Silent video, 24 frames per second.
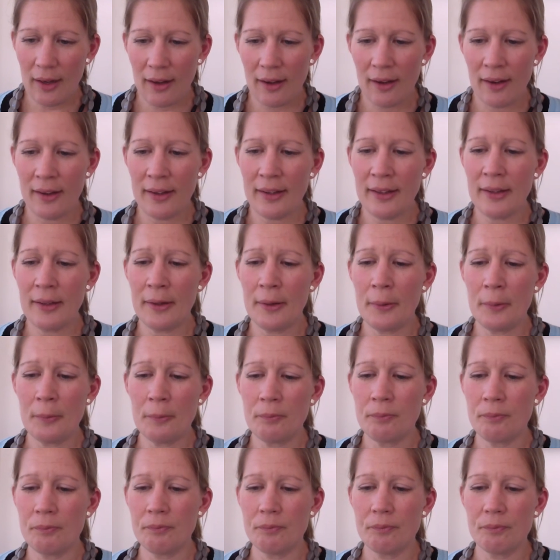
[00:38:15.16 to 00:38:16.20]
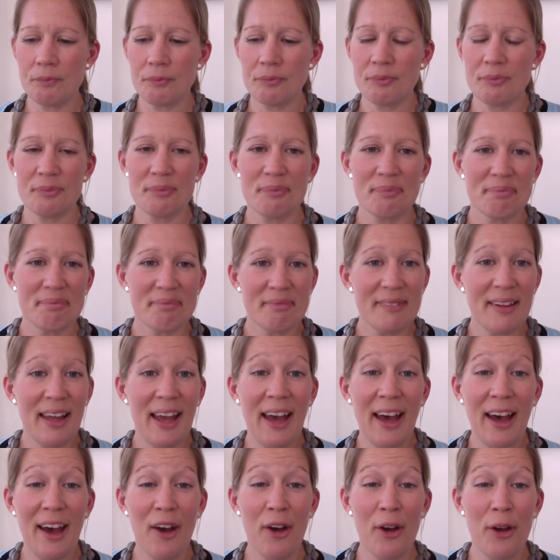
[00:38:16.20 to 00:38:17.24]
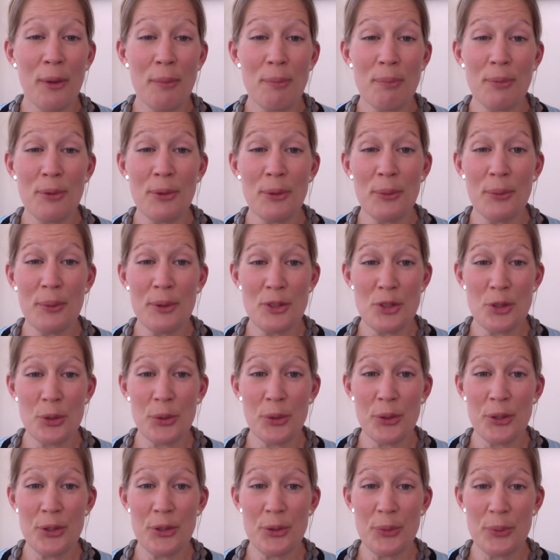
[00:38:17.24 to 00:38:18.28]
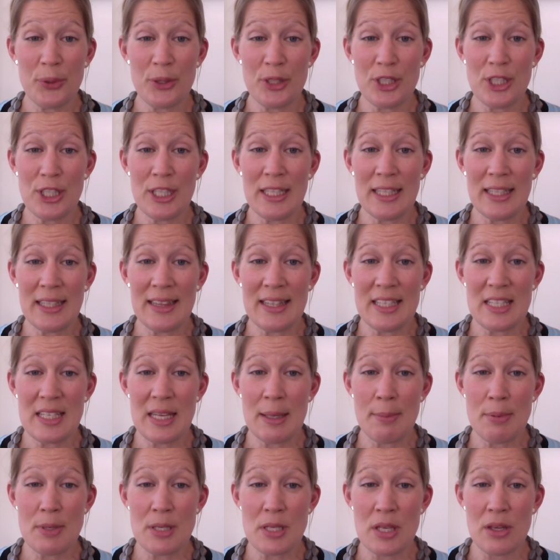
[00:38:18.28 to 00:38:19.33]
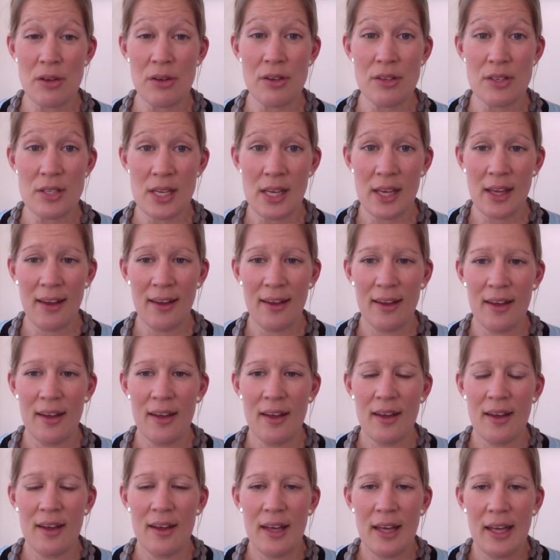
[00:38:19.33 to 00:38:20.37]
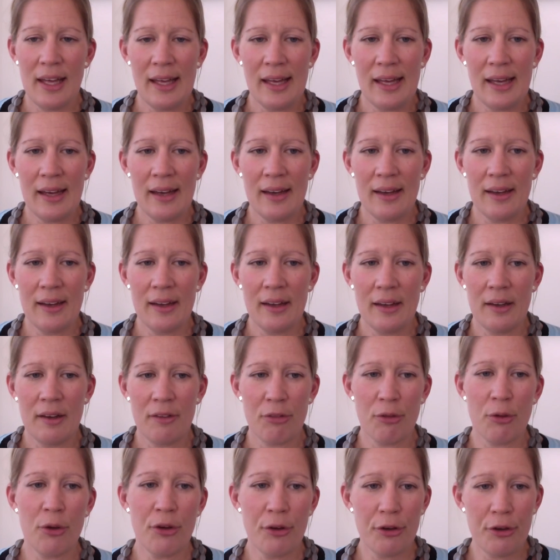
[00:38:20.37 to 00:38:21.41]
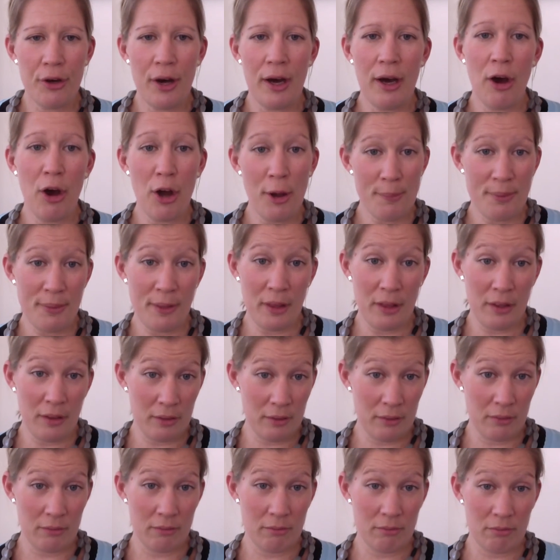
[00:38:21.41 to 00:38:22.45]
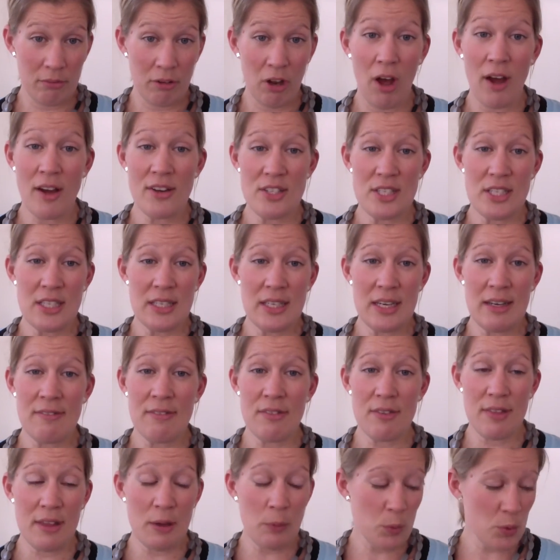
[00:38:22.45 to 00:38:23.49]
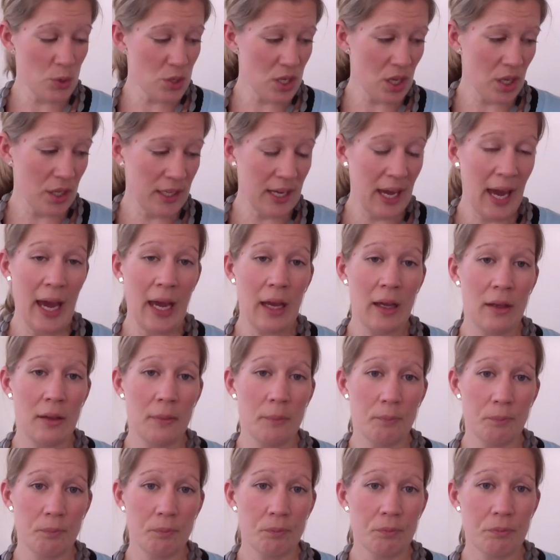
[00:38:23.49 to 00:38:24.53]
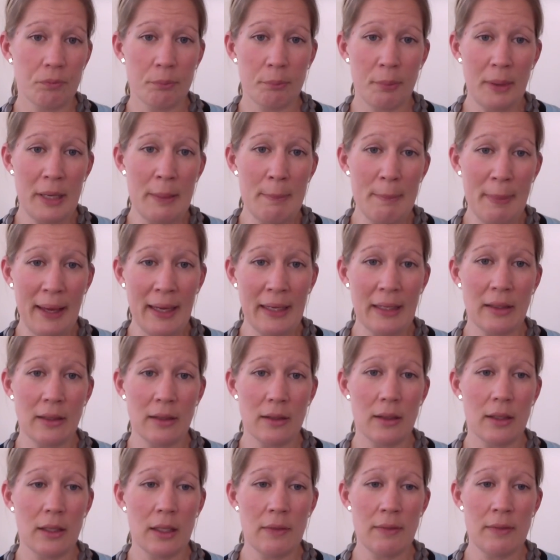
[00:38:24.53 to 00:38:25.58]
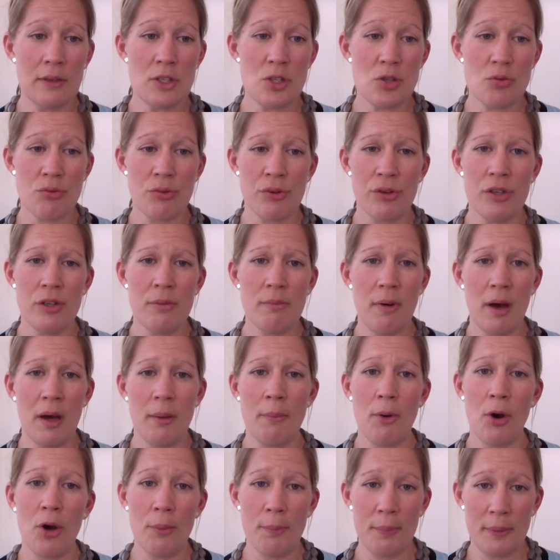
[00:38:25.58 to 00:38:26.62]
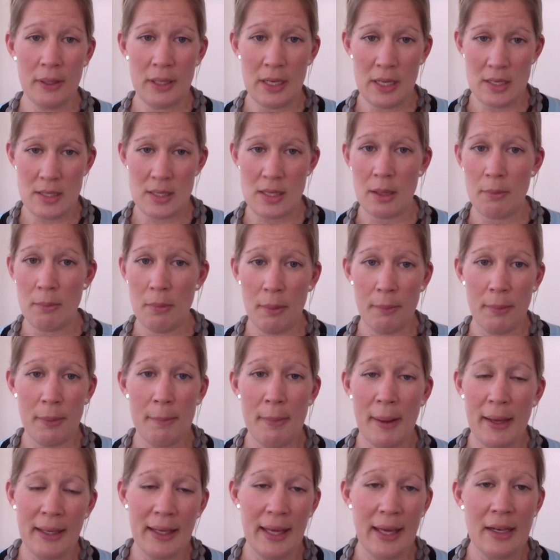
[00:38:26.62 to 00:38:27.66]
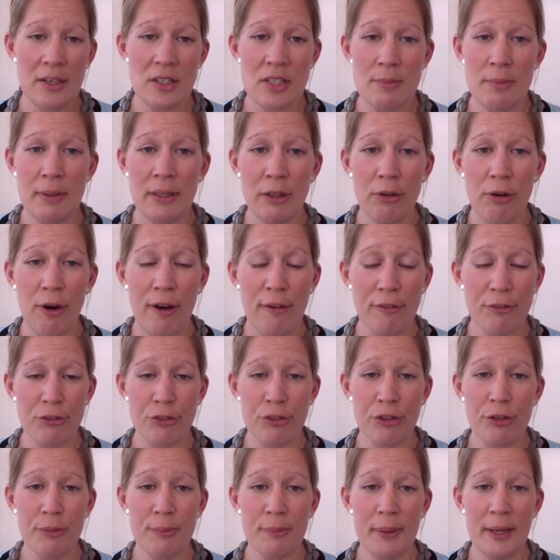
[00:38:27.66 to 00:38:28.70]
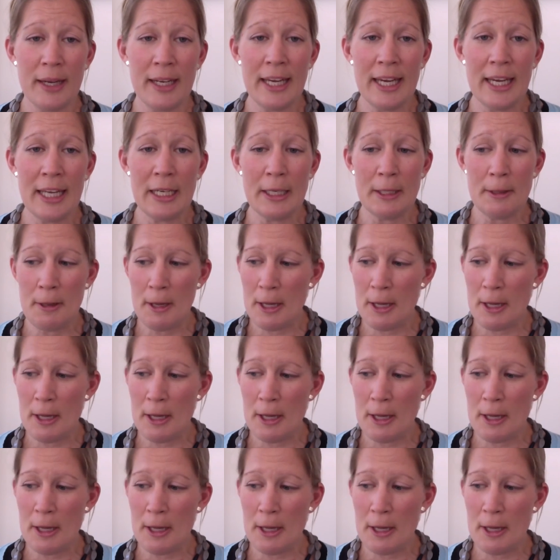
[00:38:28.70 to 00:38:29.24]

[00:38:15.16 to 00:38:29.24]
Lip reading: I hope you enjoyed watching this episode. I hope the lighting and everything was okay. Being back in this room, I'm hoping next time I'll be back out in my craft room again.